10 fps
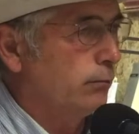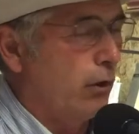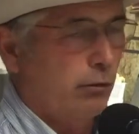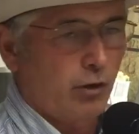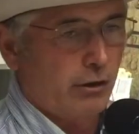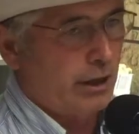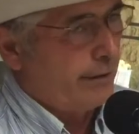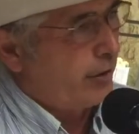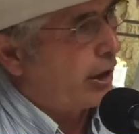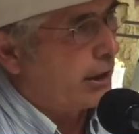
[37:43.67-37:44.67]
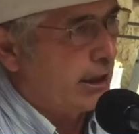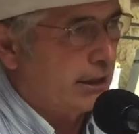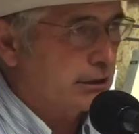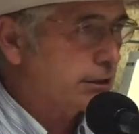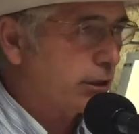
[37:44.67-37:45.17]
Walmart. I'm not
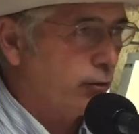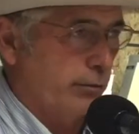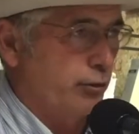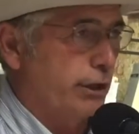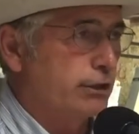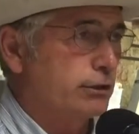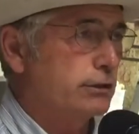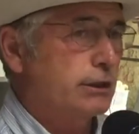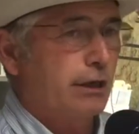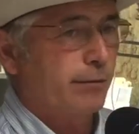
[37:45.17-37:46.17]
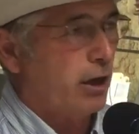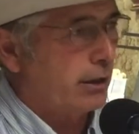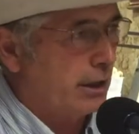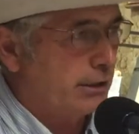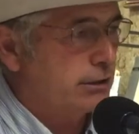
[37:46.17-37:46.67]
against corporations, and I'm
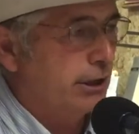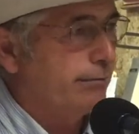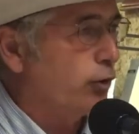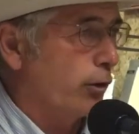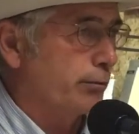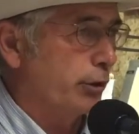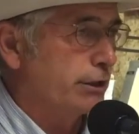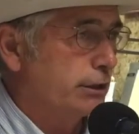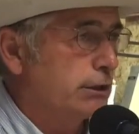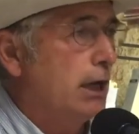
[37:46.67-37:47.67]
not against them corporations.